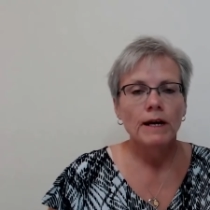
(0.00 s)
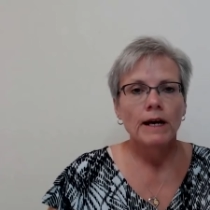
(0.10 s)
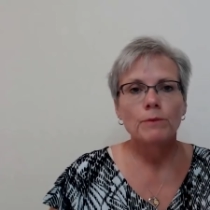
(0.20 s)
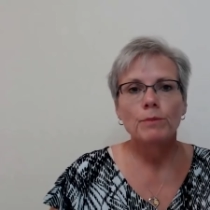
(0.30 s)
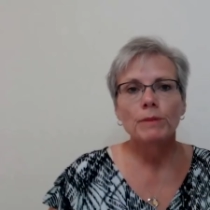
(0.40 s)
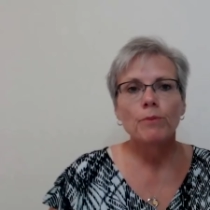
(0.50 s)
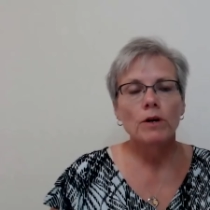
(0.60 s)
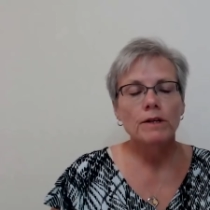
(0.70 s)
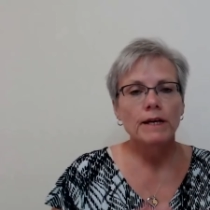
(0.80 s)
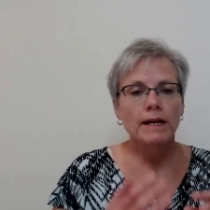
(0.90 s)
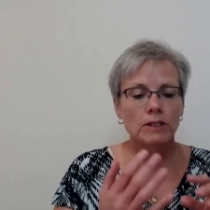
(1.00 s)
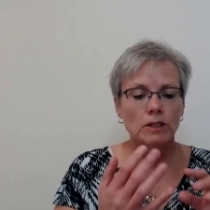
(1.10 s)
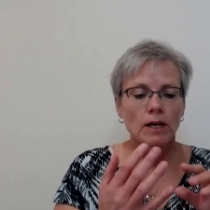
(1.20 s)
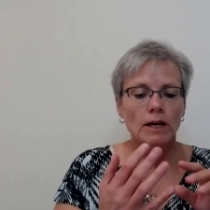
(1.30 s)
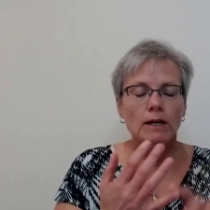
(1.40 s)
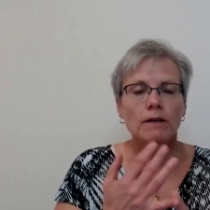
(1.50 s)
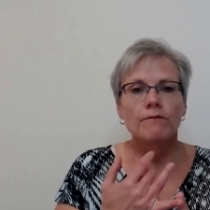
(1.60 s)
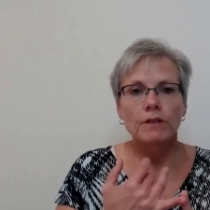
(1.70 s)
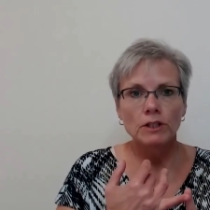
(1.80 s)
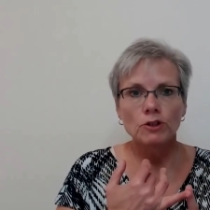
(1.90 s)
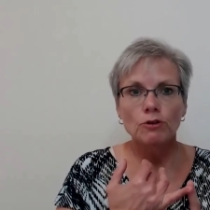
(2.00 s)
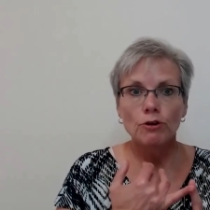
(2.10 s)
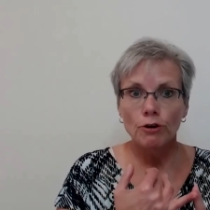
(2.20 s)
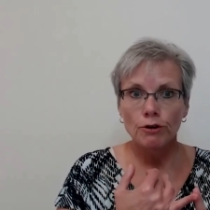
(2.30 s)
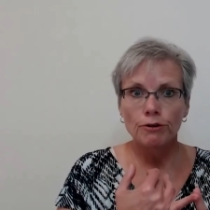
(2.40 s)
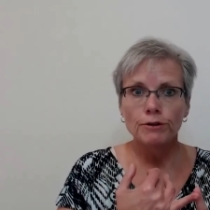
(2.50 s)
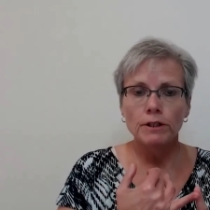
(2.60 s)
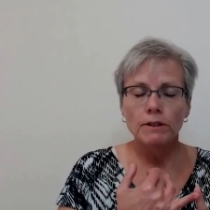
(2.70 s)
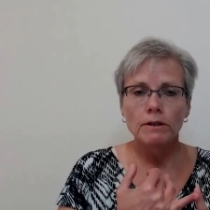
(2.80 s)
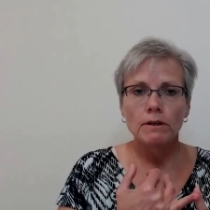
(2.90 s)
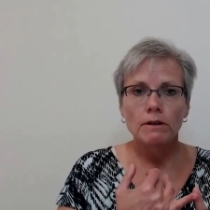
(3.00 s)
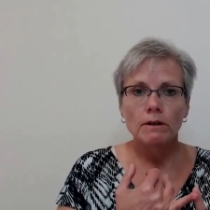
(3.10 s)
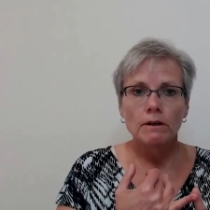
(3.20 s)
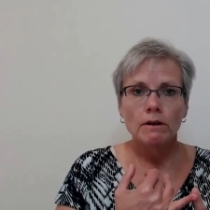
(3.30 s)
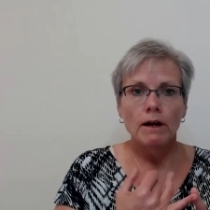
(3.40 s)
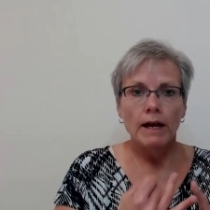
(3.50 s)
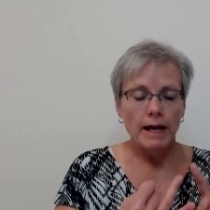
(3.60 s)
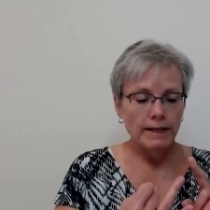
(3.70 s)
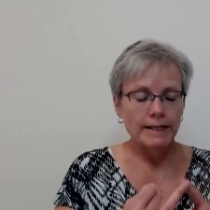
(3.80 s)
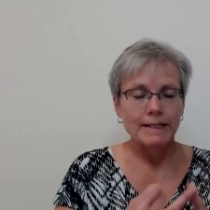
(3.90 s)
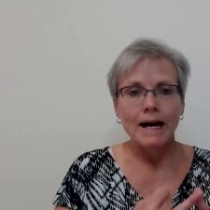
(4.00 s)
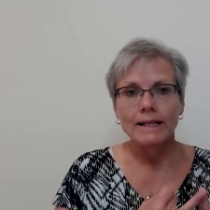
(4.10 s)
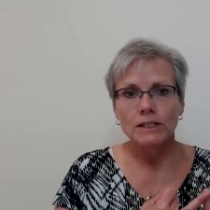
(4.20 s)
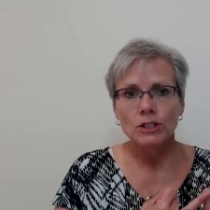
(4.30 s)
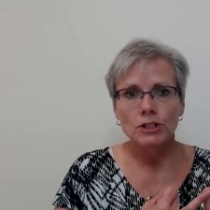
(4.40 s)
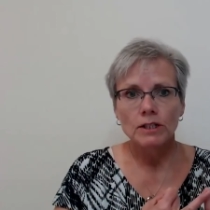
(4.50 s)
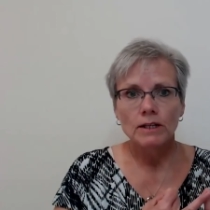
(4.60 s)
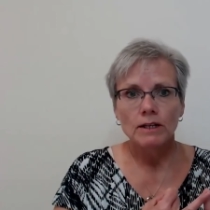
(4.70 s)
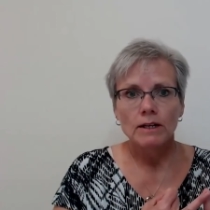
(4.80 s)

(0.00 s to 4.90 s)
And a big part of that is feelings are heard and acknowledged,